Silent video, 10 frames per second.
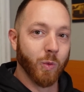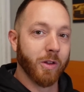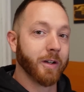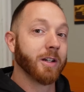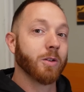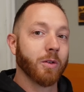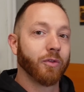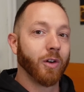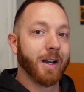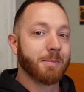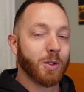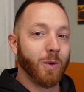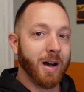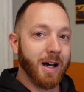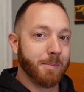whether I need to do a frame
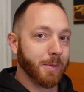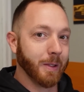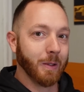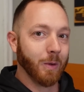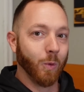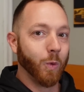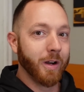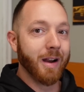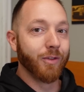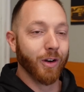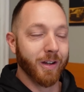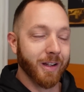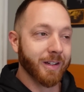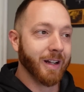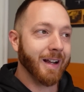swap or whatever it
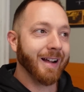is.